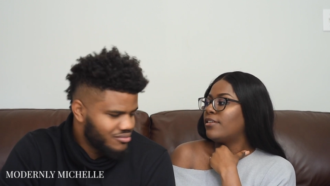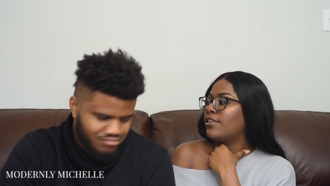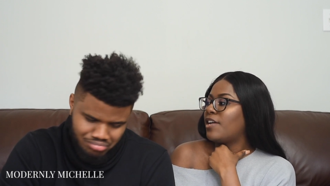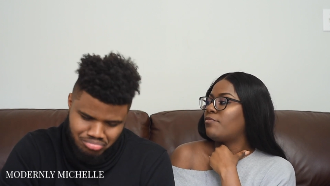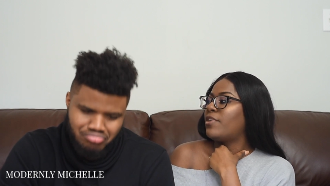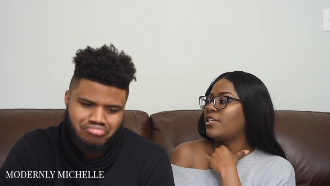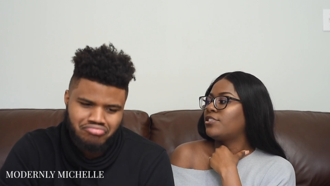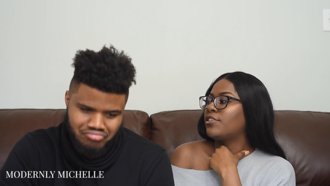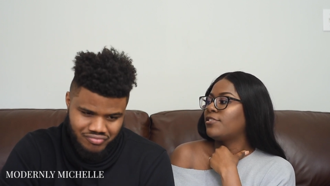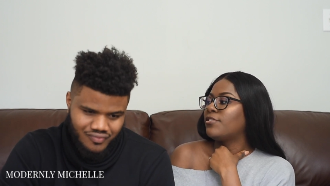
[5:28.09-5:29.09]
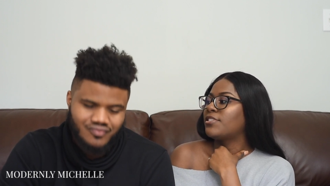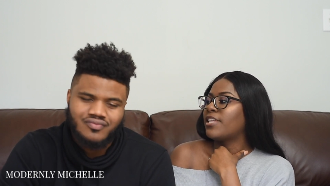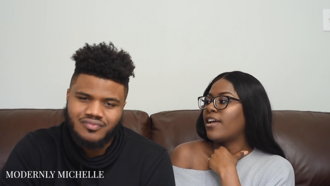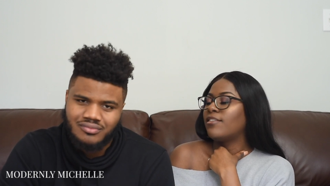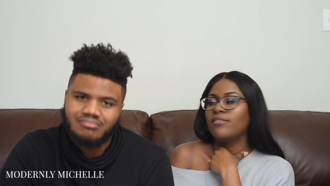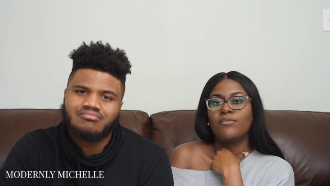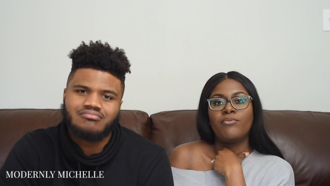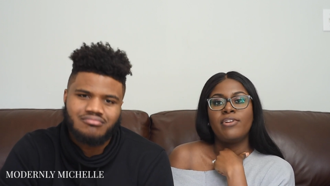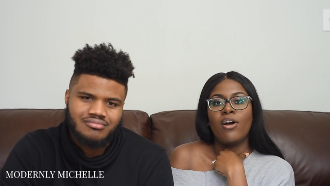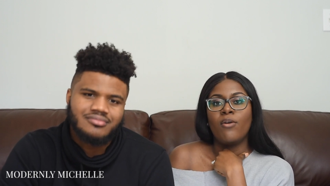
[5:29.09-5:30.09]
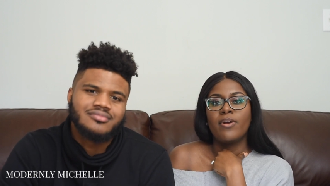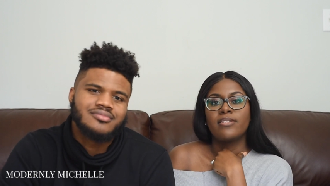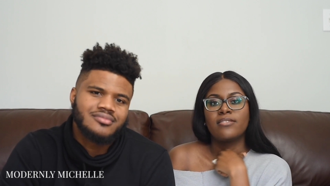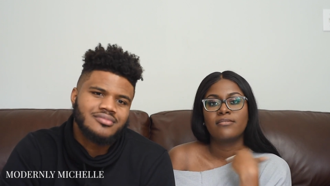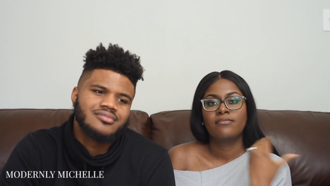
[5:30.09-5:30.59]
Speaker 1: love about each other is that we always